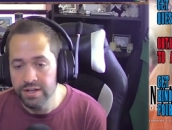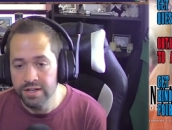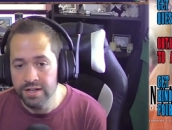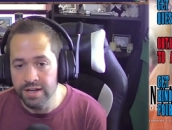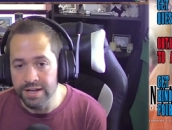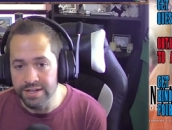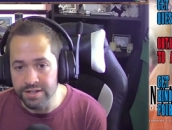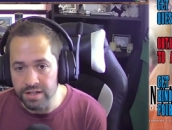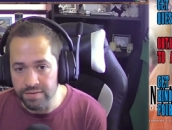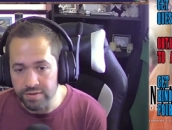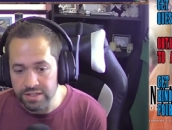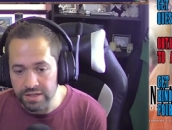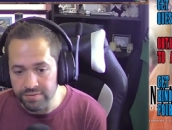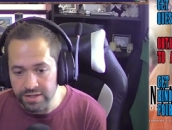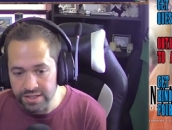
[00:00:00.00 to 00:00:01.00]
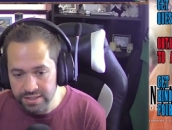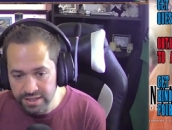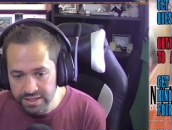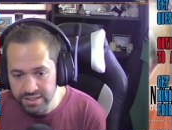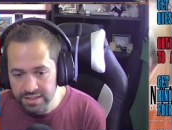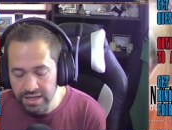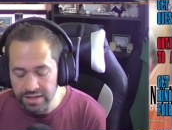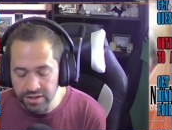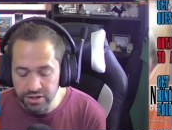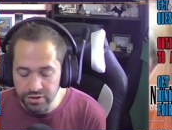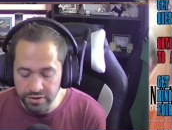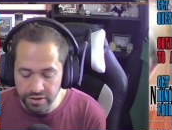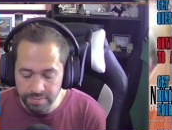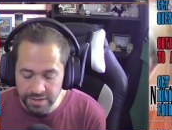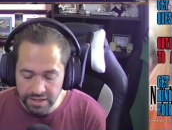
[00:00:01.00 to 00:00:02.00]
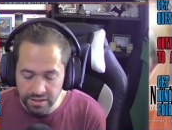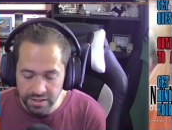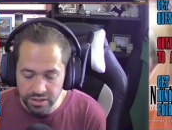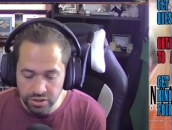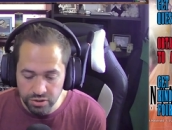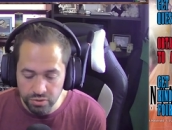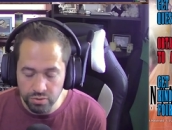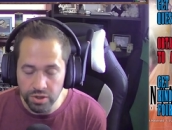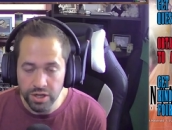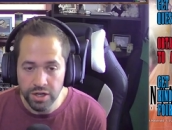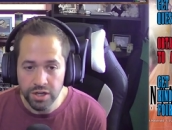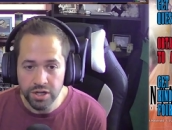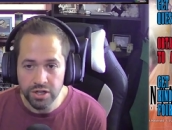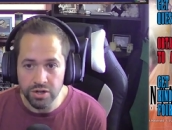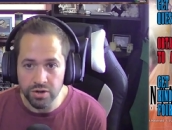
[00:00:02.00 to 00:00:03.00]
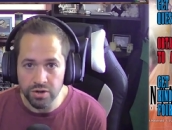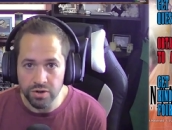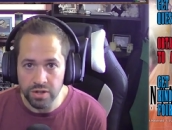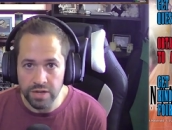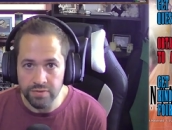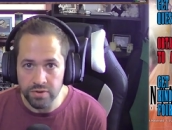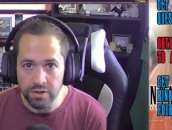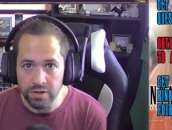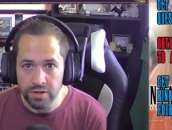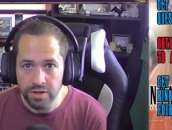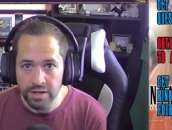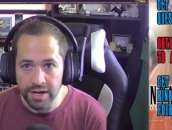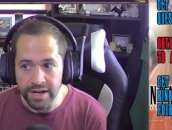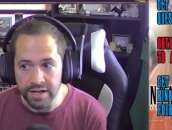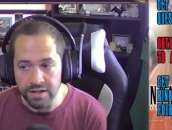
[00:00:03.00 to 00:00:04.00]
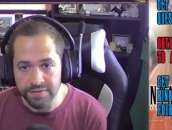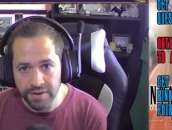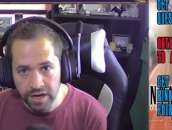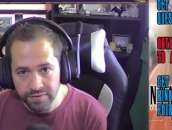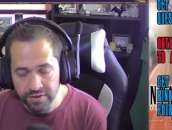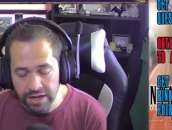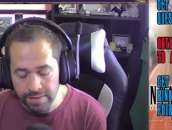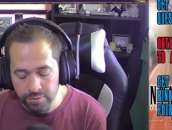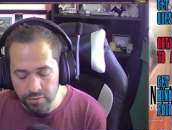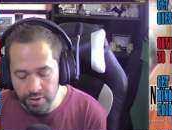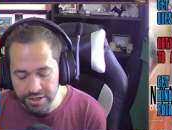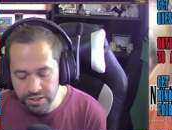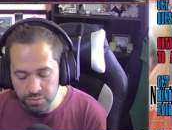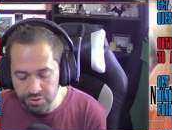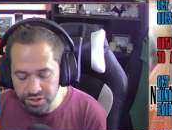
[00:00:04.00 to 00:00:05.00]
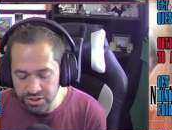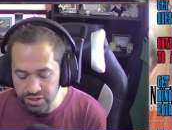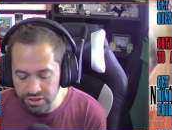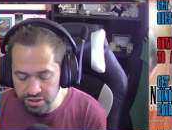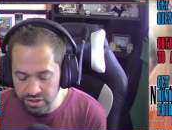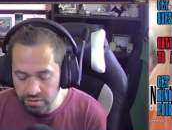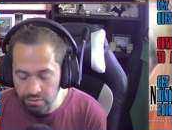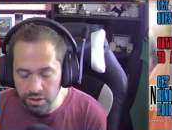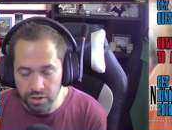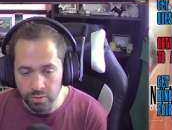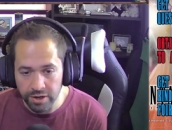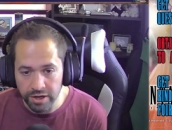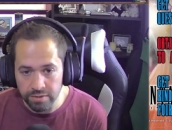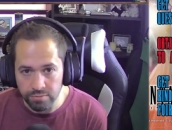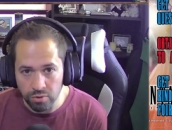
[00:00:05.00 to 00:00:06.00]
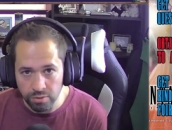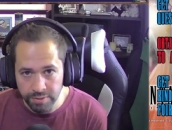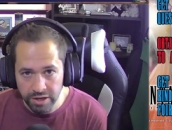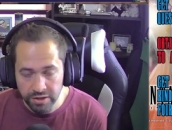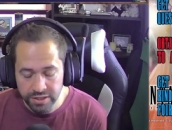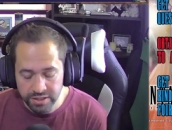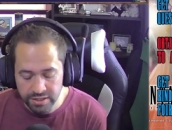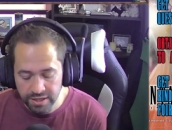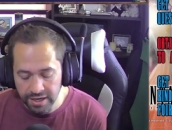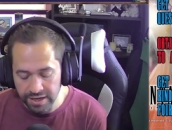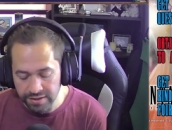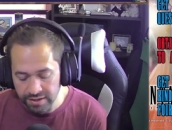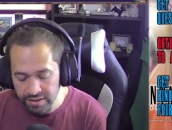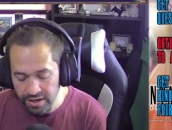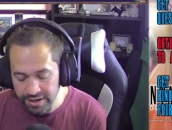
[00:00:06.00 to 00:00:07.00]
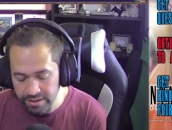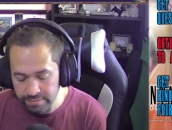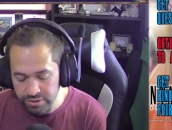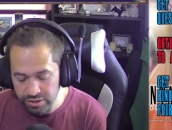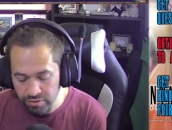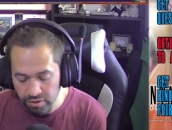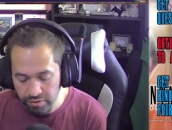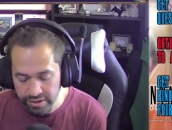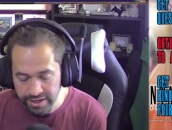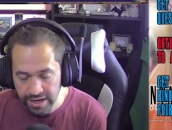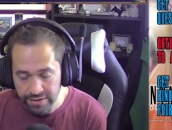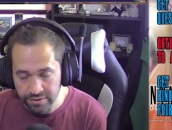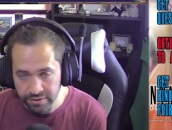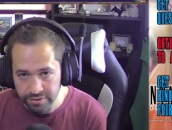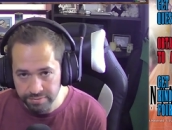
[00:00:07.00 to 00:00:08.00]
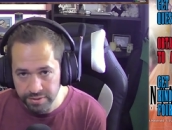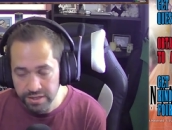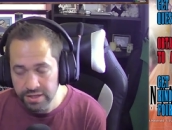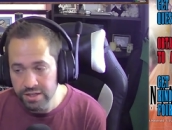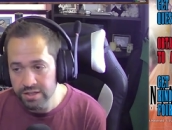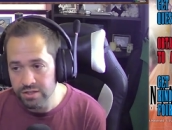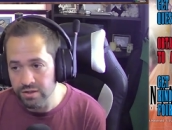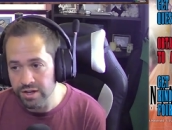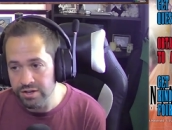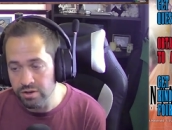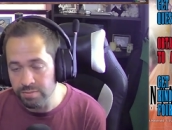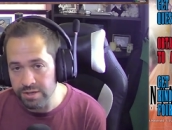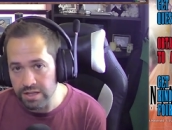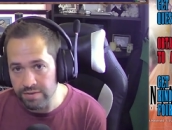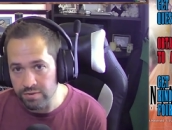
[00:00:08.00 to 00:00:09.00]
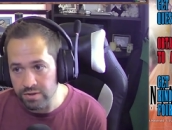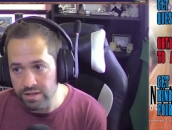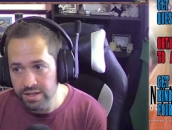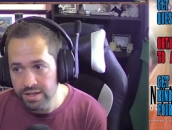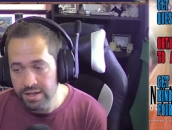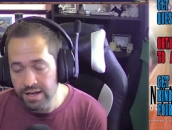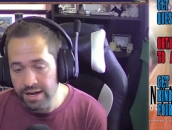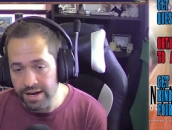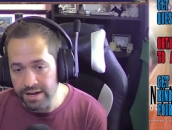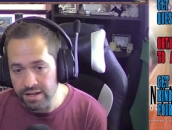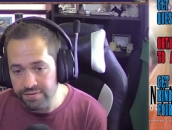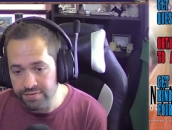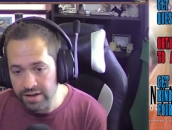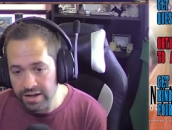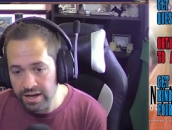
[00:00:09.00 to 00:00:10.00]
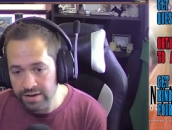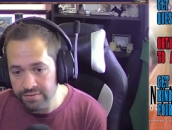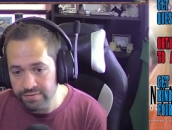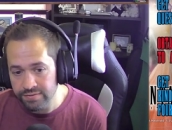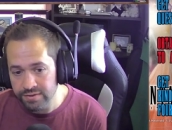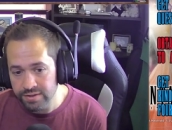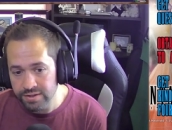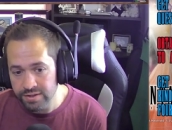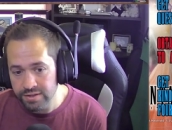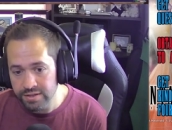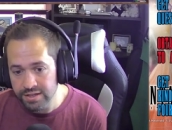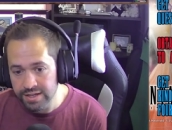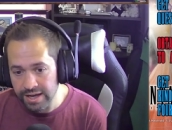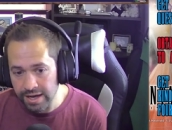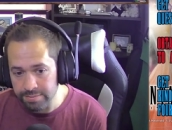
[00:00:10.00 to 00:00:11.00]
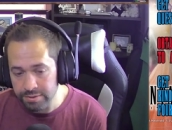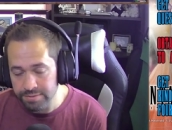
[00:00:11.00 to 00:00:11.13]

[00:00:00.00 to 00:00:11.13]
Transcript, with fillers: Into level 76, and then you can immediately do your level 85 cap quest, which is just going to require more merits and then the items you already gathered. So then you'll be level 85 cap.